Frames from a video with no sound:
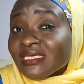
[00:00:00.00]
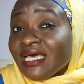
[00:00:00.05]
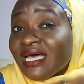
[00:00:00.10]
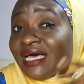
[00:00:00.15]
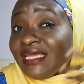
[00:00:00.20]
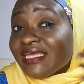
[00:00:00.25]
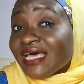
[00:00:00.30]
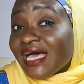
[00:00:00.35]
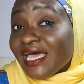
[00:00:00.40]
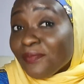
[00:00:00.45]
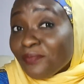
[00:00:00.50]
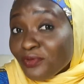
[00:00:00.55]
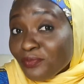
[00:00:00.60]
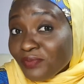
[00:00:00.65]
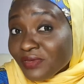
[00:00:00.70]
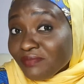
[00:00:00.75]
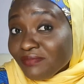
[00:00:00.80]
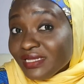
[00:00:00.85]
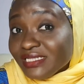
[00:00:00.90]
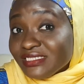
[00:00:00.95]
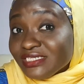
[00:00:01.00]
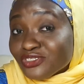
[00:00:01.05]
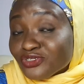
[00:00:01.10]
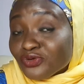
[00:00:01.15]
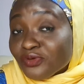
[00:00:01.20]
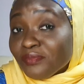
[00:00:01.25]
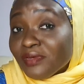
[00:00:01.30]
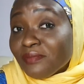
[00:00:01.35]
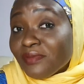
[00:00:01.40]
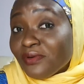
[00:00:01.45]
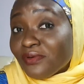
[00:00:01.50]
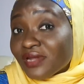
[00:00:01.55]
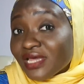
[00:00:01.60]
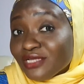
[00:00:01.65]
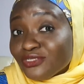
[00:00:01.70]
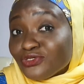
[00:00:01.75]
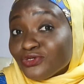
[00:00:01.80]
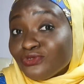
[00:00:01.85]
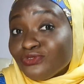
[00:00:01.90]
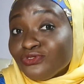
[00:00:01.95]
And hypopigmentation, remember what
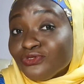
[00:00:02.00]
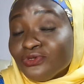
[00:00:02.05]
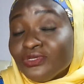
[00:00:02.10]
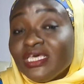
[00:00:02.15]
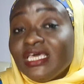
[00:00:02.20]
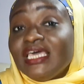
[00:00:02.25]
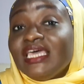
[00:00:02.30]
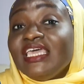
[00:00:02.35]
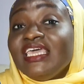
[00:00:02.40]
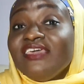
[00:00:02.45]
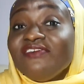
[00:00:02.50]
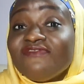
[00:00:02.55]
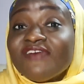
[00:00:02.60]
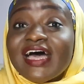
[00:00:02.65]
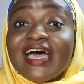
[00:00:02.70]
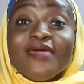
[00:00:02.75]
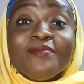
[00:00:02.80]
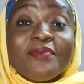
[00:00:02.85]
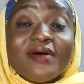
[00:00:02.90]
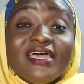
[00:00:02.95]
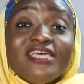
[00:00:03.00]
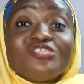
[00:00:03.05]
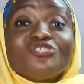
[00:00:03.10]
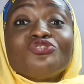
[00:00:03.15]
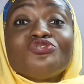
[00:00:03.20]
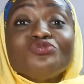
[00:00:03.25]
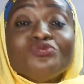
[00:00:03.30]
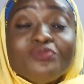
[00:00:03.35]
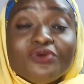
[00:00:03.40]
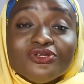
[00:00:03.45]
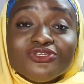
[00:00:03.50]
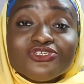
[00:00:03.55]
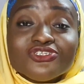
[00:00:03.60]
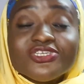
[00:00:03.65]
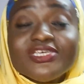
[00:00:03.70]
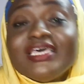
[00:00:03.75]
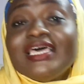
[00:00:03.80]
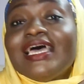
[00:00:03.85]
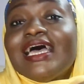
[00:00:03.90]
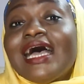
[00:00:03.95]
I told you, if hyper is too much,
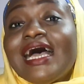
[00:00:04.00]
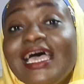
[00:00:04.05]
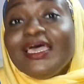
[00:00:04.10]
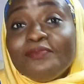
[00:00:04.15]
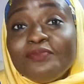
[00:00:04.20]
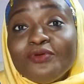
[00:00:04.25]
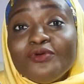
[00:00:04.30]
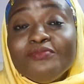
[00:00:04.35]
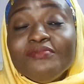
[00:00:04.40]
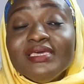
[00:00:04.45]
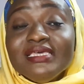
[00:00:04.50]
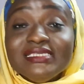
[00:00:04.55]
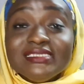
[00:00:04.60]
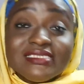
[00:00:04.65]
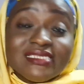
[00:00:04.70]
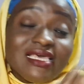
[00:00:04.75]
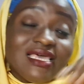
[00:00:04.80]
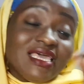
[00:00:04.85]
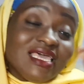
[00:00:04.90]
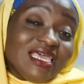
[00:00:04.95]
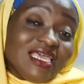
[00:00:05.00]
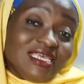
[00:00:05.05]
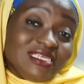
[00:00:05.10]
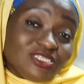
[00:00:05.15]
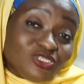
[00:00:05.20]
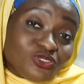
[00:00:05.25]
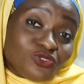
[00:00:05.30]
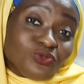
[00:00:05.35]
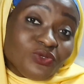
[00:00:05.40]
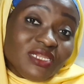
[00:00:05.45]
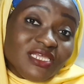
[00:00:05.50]
hypo means is too